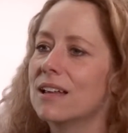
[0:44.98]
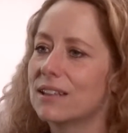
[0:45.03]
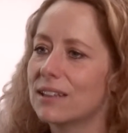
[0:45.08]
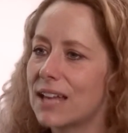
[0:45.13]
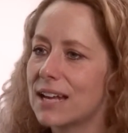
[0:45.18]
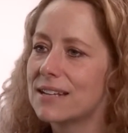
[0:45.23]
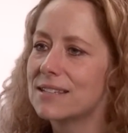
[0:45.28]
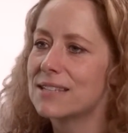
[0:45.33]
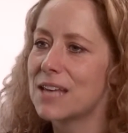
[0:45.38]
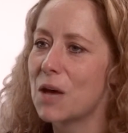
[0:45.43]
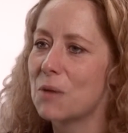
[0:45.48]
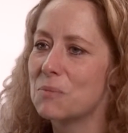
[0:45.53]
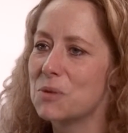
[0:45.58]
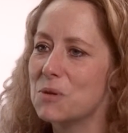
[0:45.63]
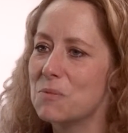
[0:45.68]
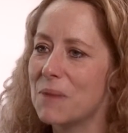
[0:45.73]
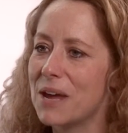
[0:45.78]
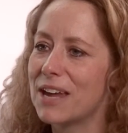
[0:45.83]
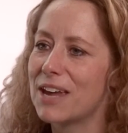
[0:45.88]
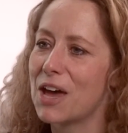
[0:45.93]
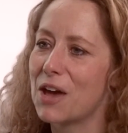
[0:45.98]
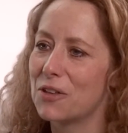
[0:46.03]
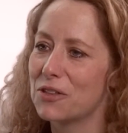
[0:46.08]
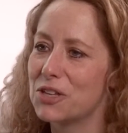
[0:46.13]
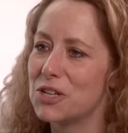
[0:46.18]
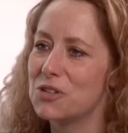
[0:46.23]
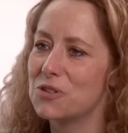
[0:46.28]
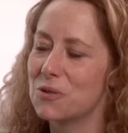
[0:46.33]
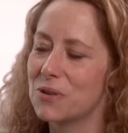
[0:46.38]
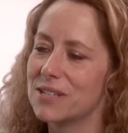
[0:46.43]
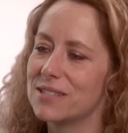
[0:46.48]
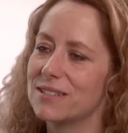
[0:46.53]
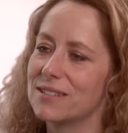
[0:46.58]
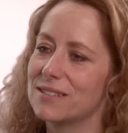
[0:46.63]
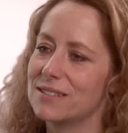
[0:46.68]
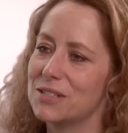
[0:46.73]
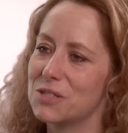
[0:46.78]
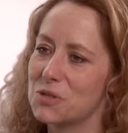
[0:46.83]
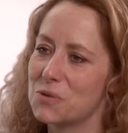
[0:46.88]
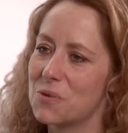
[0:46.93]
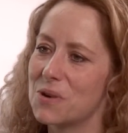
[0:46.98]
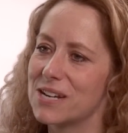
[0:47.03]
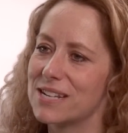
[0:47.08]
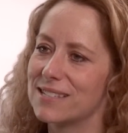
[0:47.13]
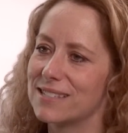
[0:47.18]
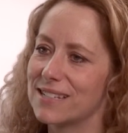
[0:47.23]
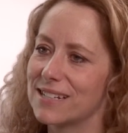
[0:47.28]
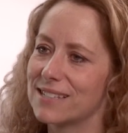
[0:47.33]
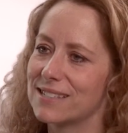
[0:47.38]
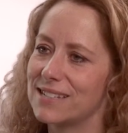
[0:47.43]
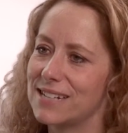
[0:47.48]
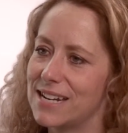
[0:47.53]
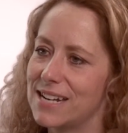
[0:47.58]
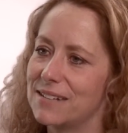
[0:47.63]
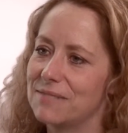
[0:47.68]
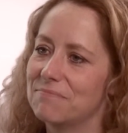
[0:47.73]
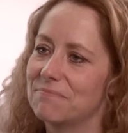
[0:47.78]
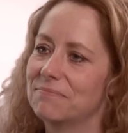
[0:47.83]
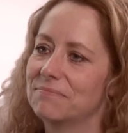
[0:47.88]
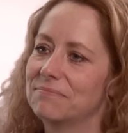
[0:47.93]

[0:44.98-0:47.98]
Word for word: Let us help you make healthy choices in 2016.